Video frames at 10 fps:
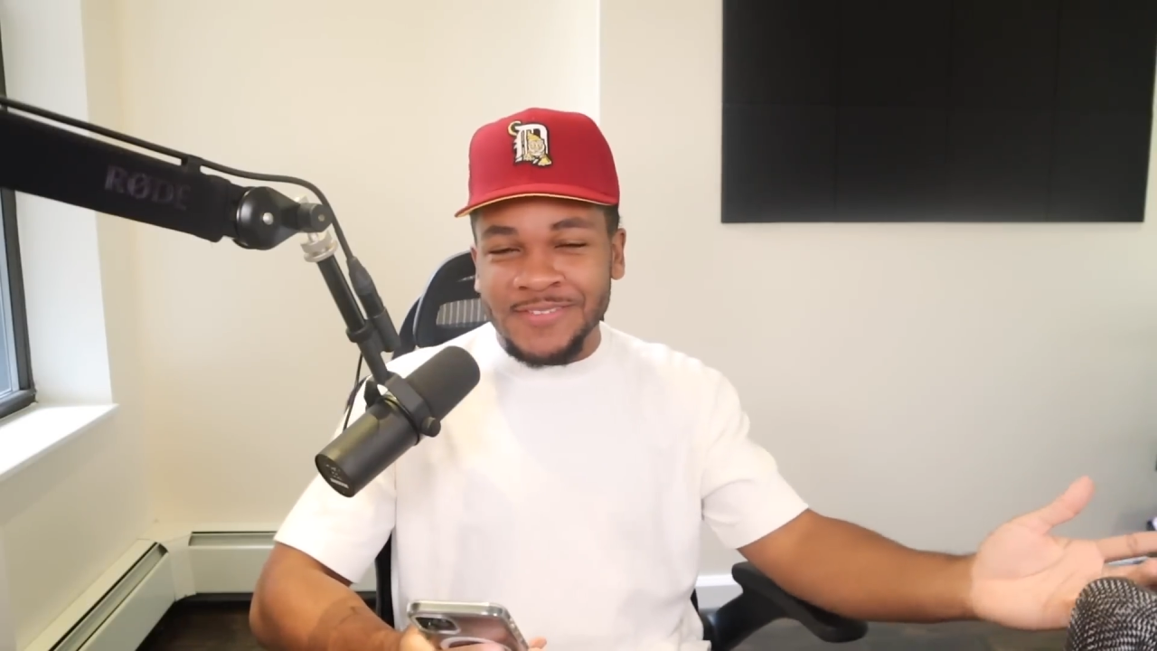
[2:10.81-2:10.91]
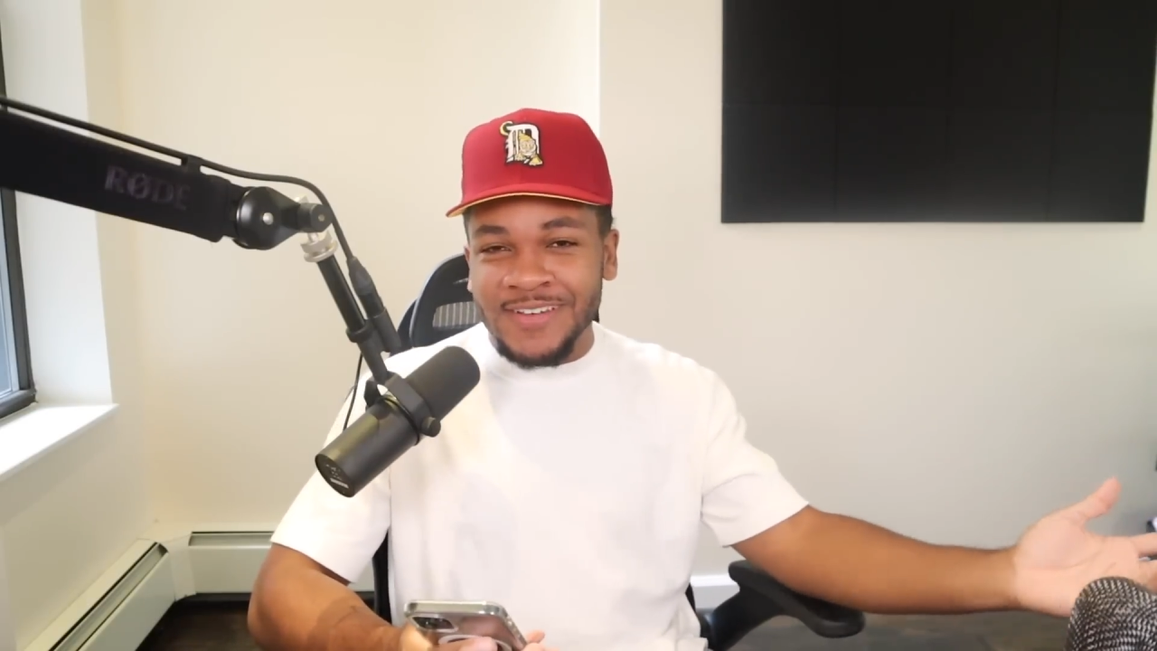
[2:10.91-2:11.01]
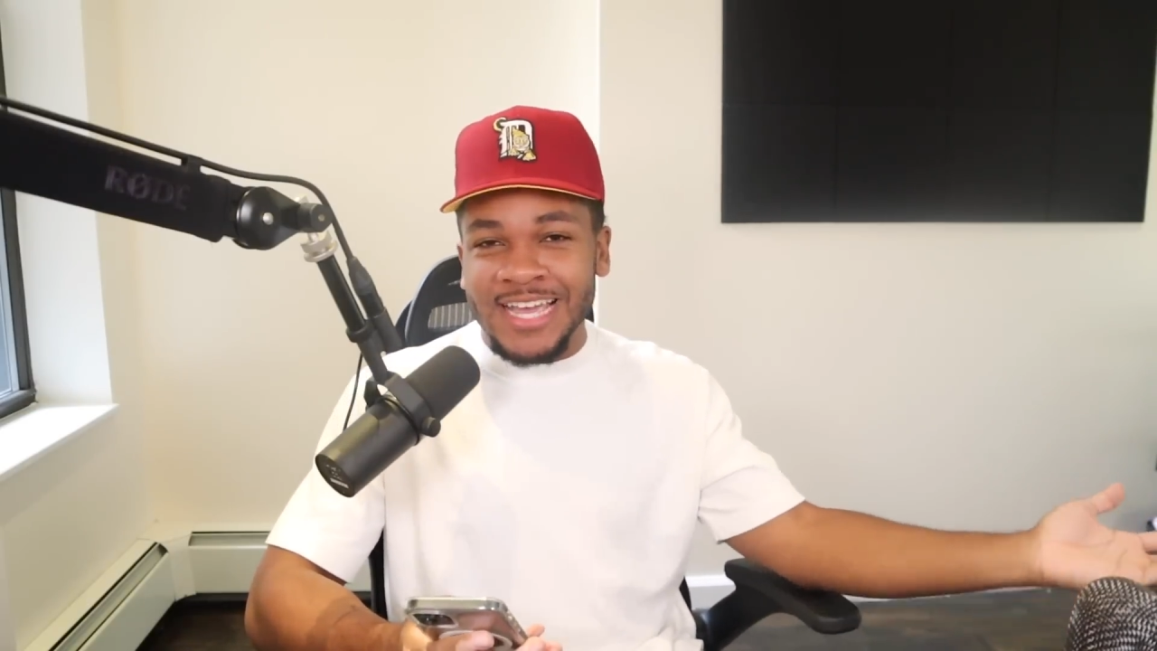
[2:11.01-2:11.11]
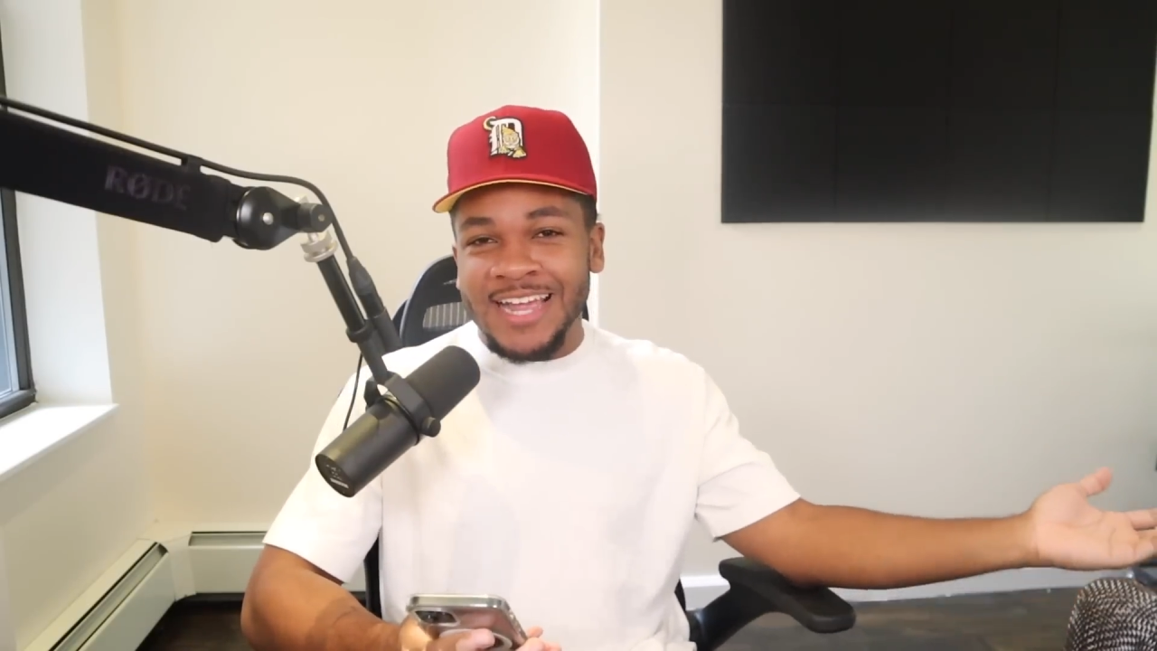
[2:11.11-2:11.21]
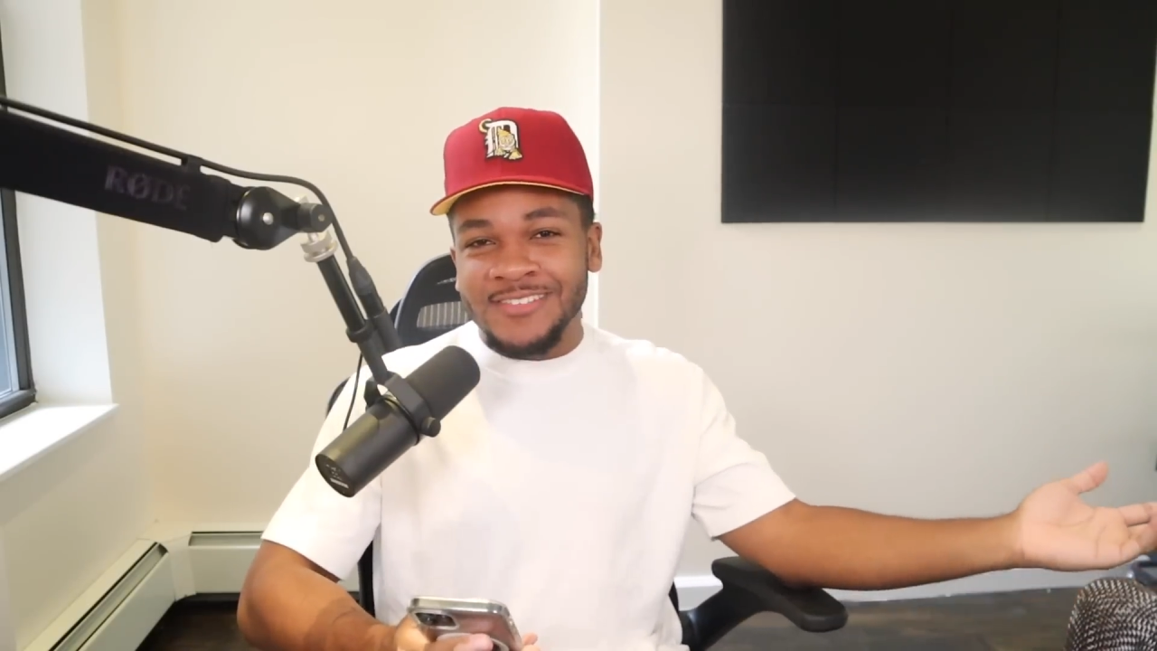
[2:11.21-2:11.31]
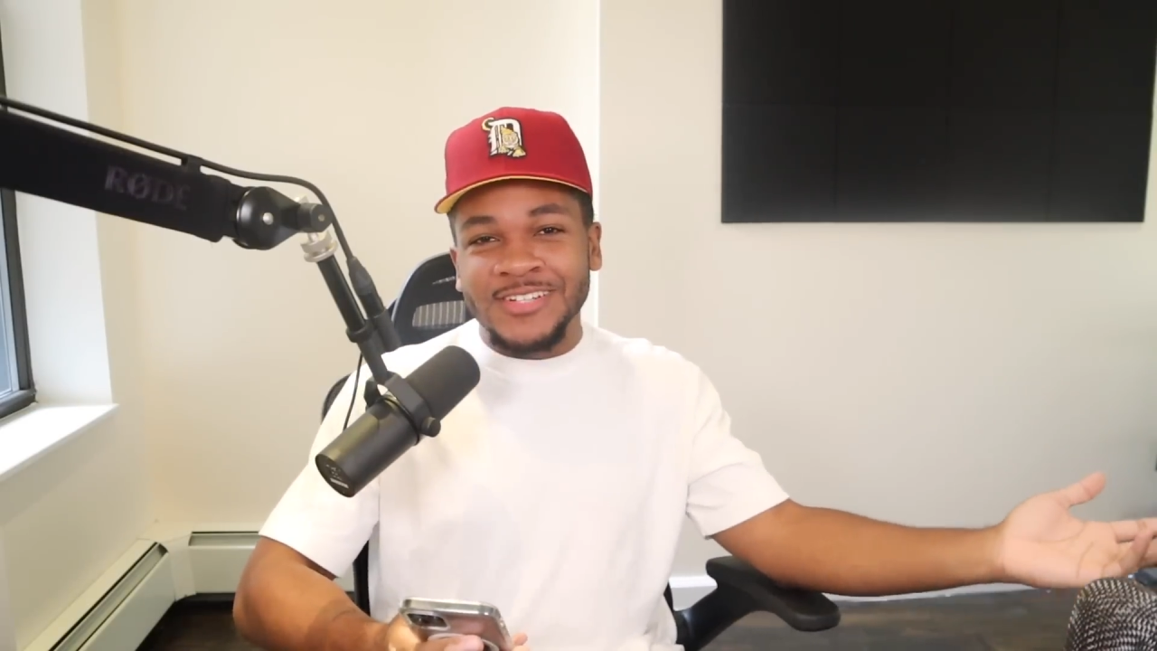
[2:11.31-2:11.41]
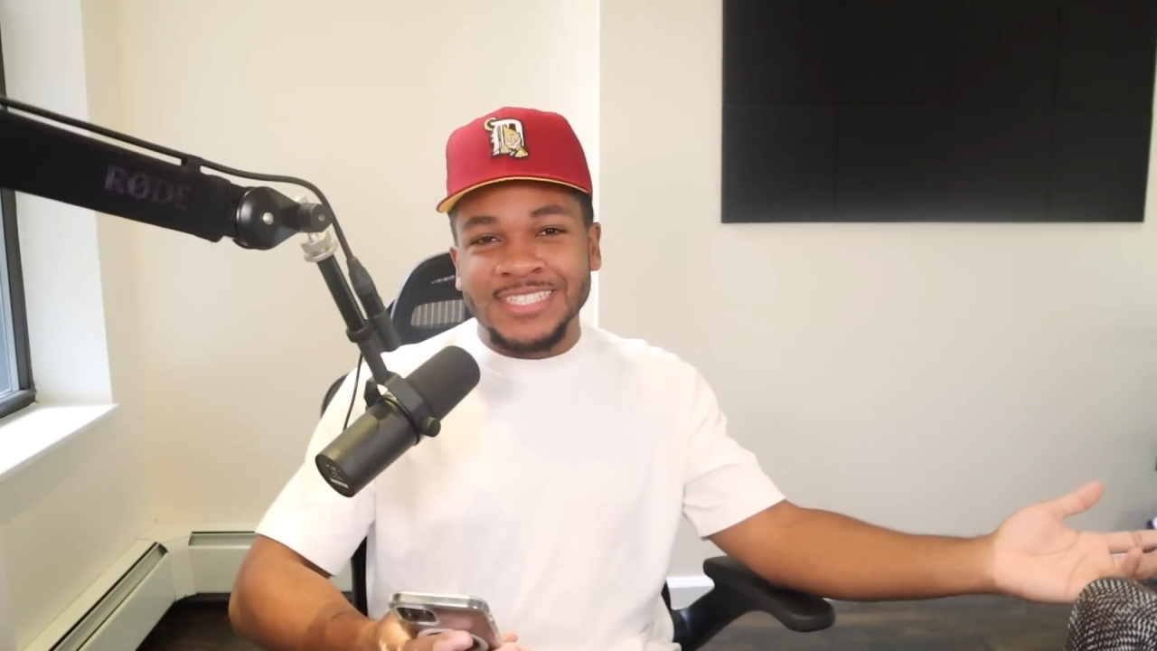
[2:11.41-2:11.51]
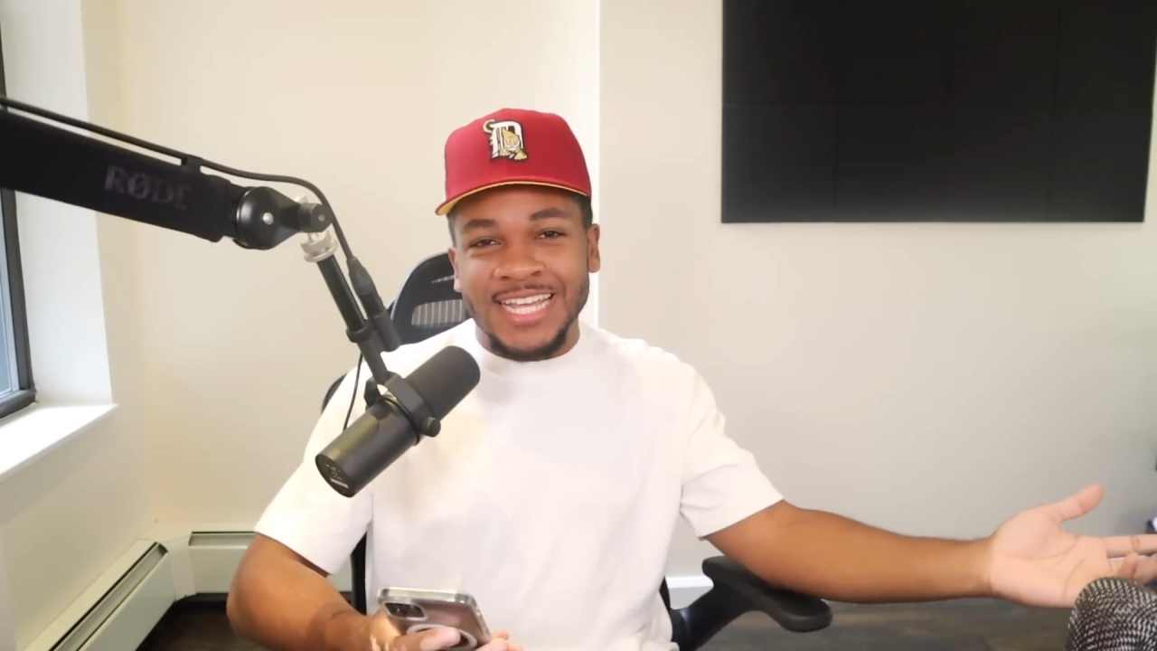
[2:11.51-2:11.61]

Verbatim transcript: the fuck everyone's